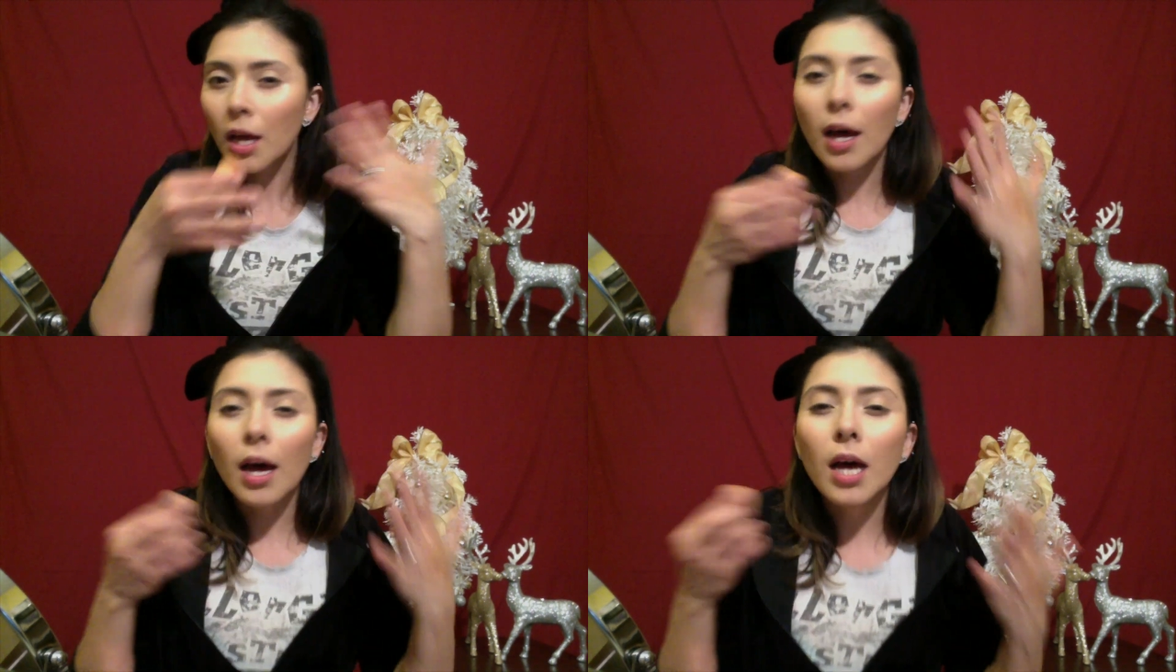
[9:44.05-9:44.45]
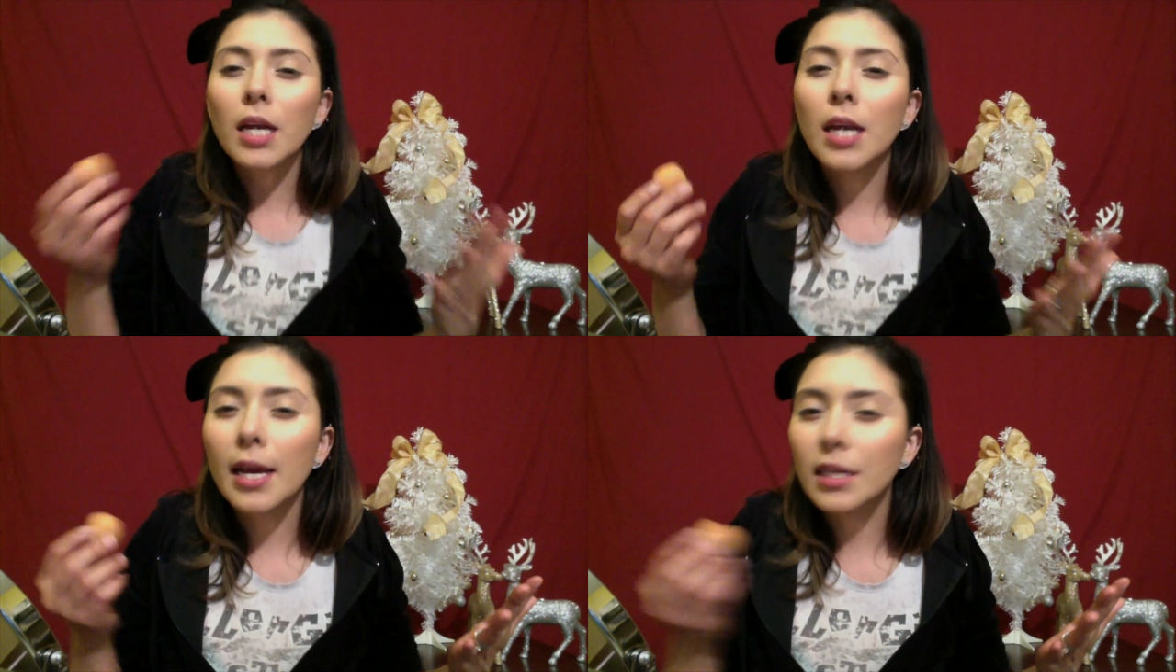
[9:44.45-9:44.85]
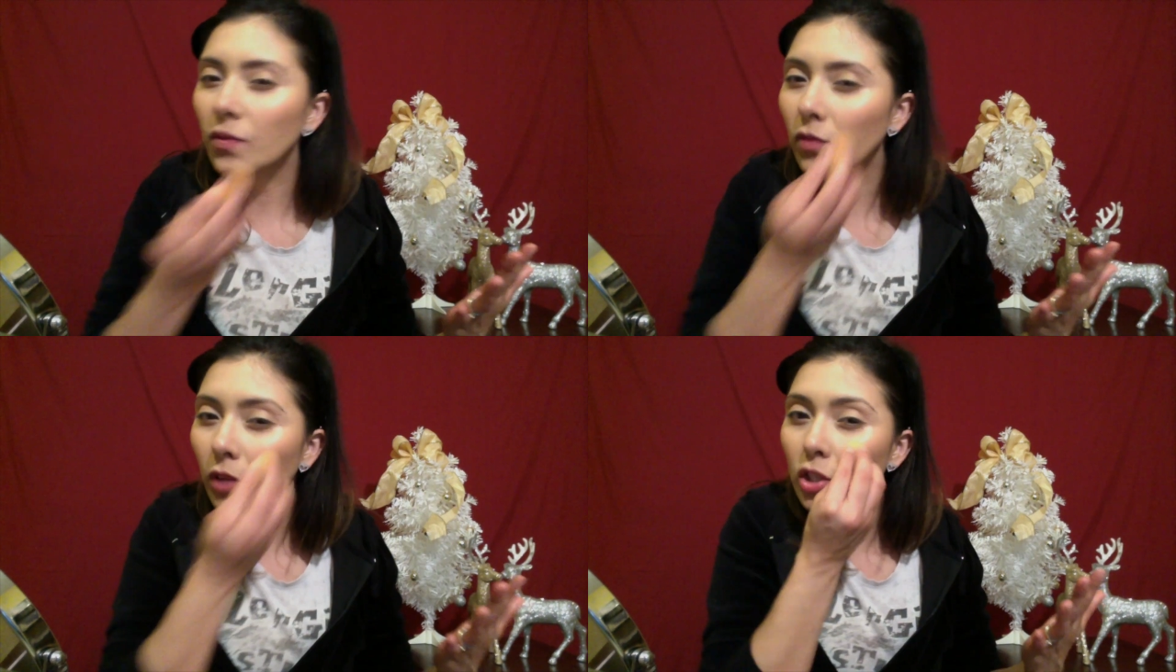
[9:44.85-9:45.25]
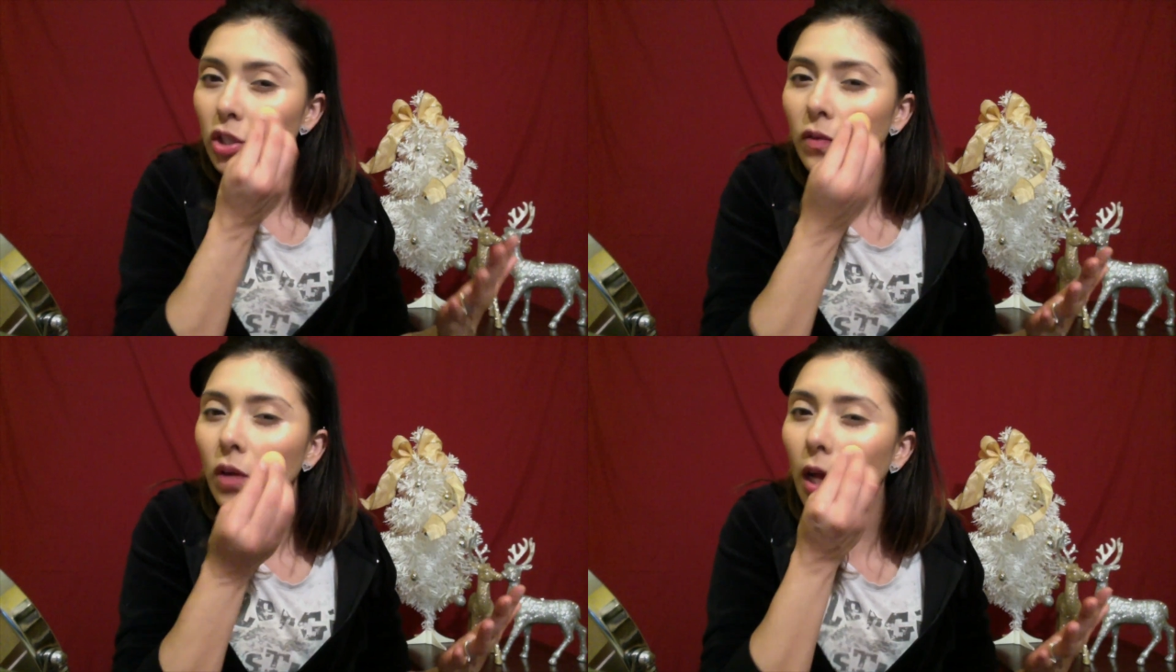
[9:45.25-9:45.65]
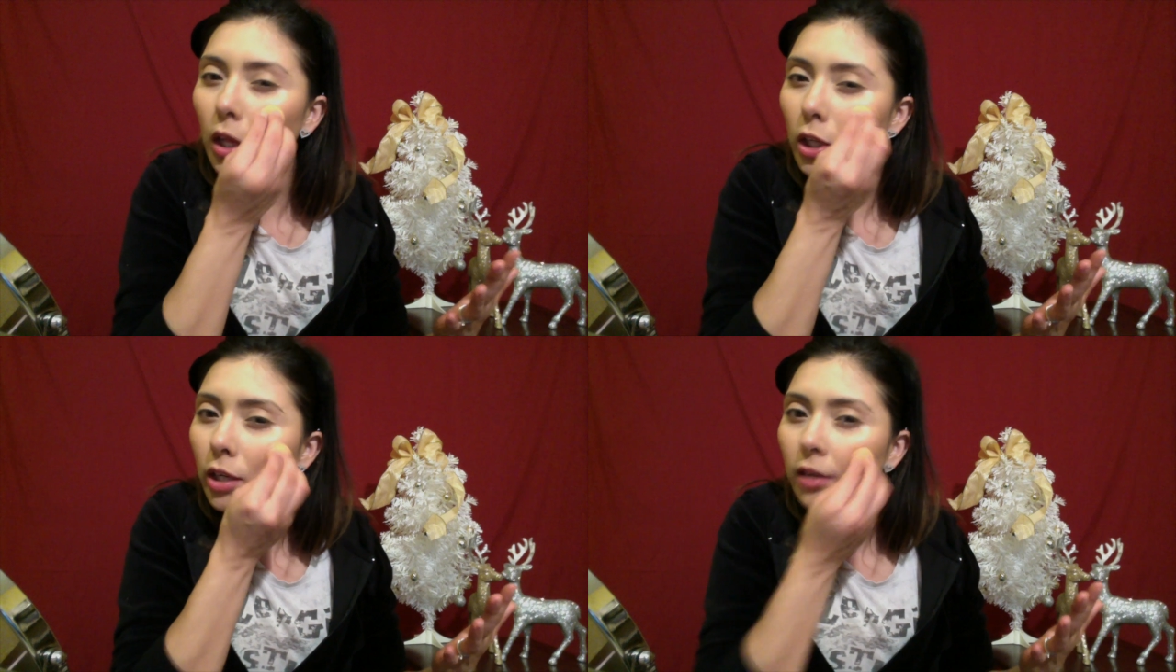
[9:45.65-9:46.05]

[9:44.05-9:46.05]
a nice flush of color.